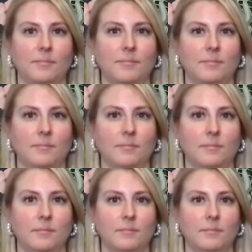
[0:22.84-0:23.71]

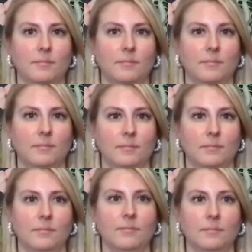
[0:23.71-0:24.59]

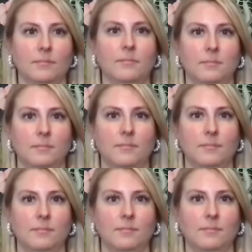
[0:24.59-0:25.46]

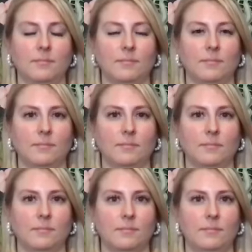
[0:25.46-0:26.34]

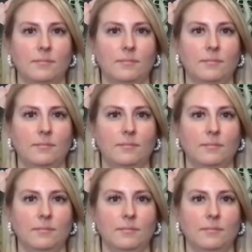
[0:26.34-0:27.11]
This person isn't speaking.